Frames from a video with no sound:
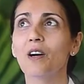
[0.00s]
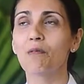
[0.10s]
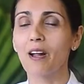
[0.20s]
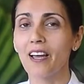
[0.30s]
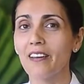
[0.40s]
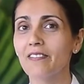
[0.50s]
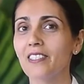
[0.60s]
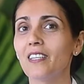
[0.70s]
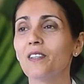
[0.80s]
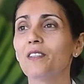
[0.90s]

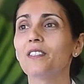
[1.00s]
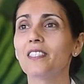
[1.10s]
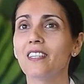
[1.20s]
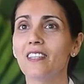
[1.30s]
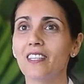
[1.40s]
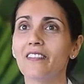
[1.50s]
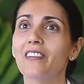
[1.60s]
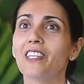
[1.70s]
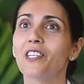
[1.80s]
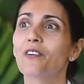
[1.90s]
arrived and did the
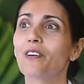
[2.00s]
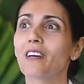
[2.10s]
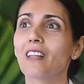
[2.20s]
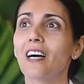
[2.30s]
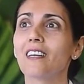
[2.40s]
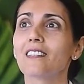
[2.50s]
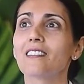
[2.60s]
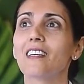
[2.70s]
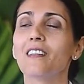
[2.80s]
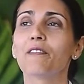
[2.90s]
evening yoga
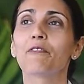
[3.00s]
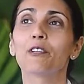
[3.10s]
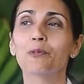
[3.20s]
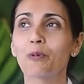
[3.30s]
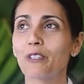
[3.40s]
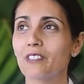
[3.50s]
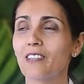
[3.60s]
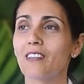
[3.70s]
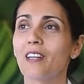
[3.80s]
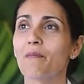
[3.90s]
class, and the first
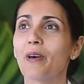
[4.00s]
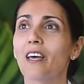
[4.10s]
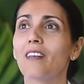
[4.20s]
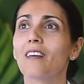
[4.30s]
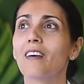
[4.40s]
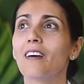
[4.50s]
person that I met